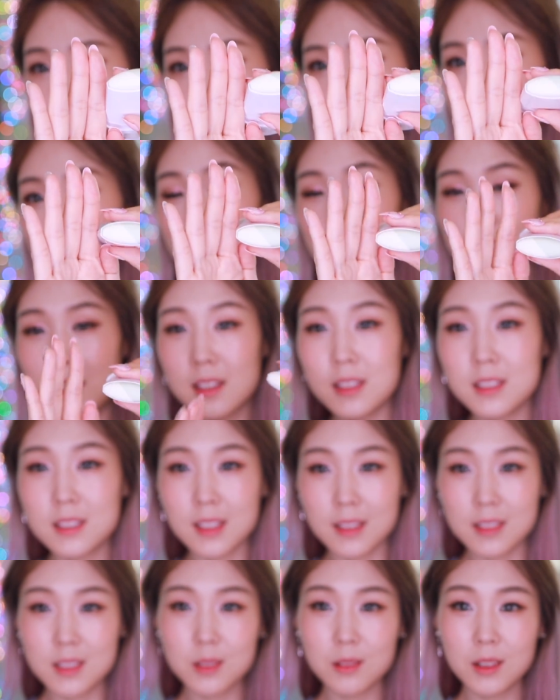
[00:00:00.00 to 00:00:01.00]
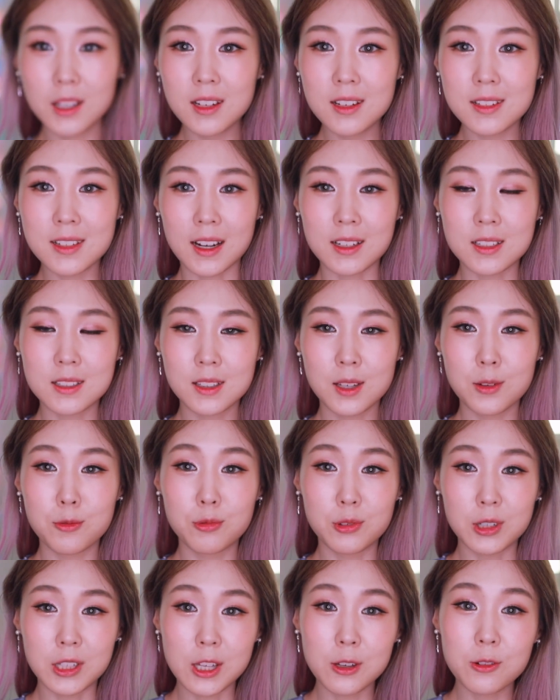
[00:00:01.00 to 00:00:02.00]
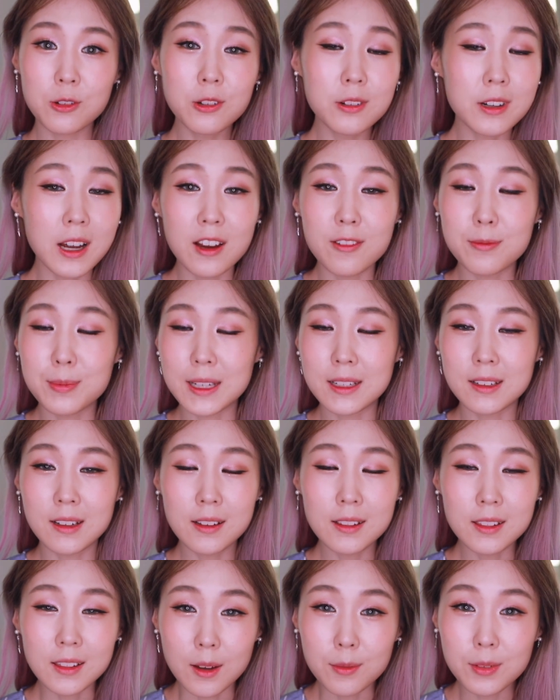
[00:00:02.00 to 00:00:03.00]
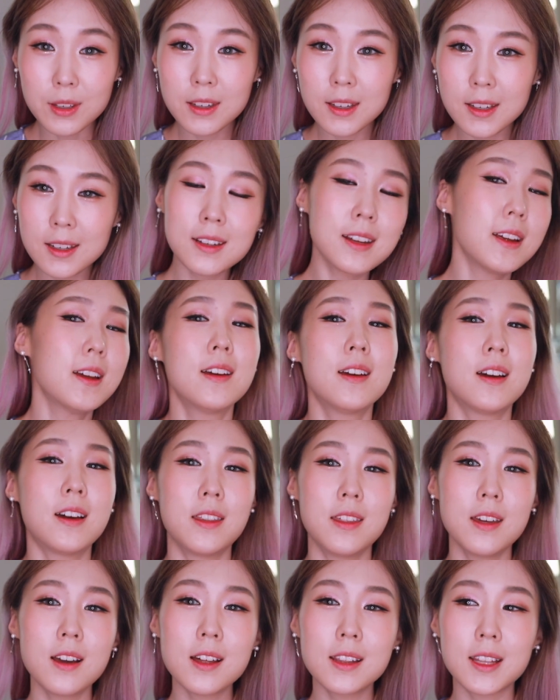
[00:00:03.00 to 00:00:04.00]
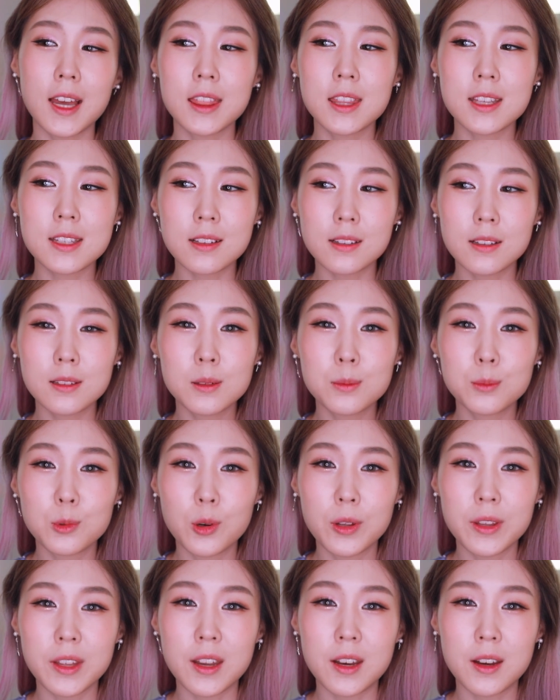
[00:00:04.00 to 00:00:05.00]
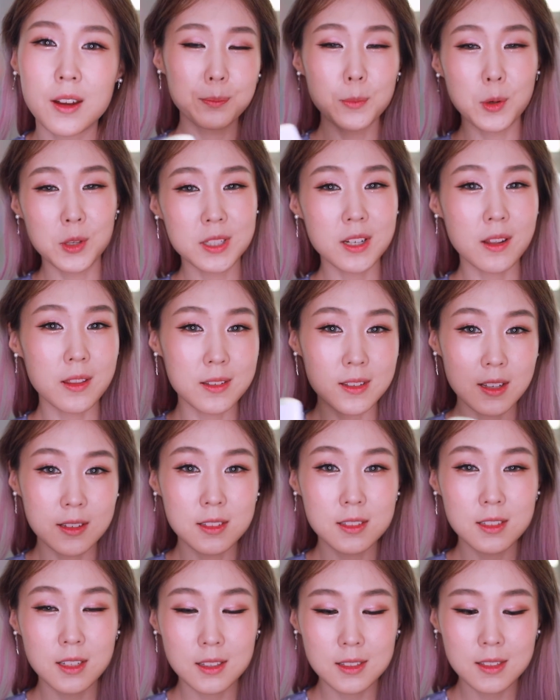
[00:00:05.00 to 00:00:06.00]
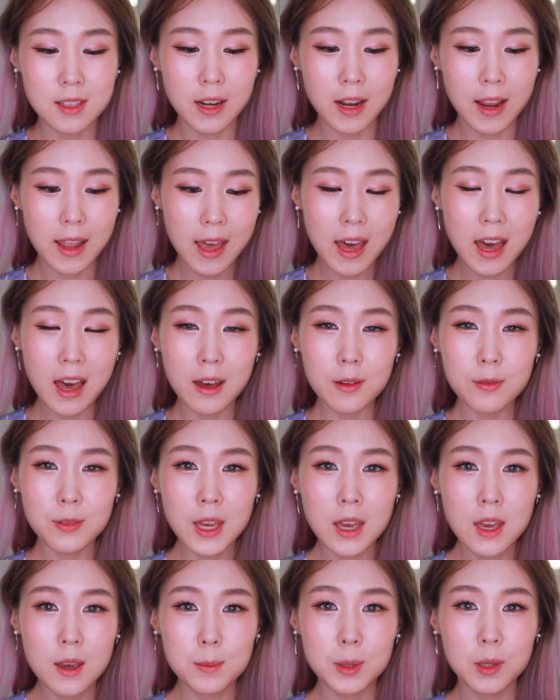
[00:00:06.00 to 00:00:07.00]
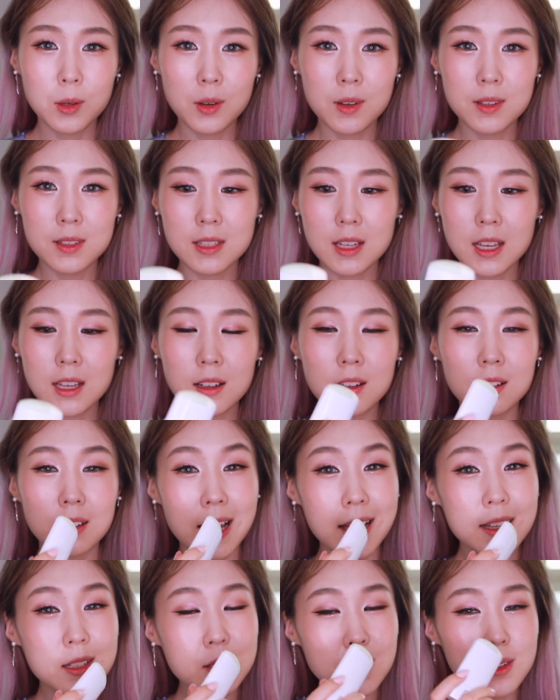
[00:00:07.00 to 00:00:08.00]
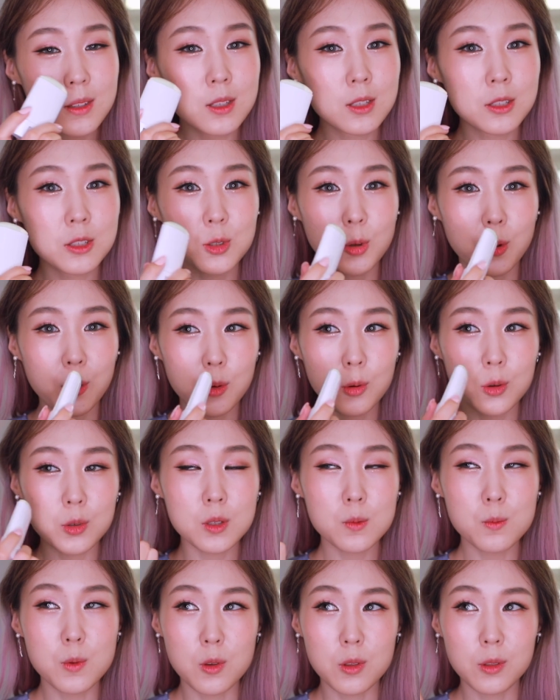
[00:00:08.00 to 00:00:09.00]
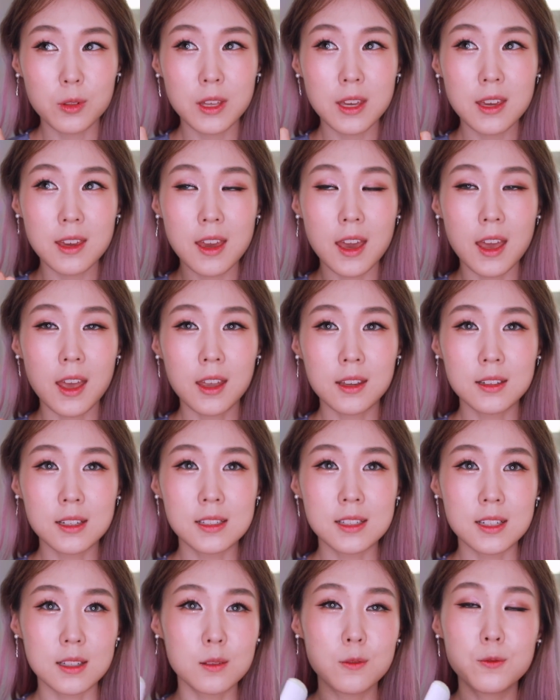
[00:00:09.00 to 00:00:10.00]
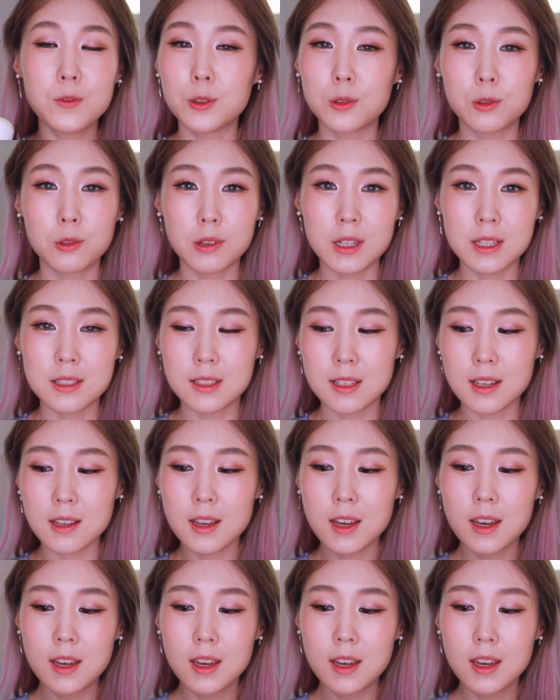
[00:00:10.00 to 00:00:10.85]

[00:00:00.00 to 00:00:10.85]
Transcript: But yeah, this sunscreen is actually really good. I've been loving it. I think I like this a little more than most other sunsticks that I have because it glides on so smoothly and it doesn't feel greasy.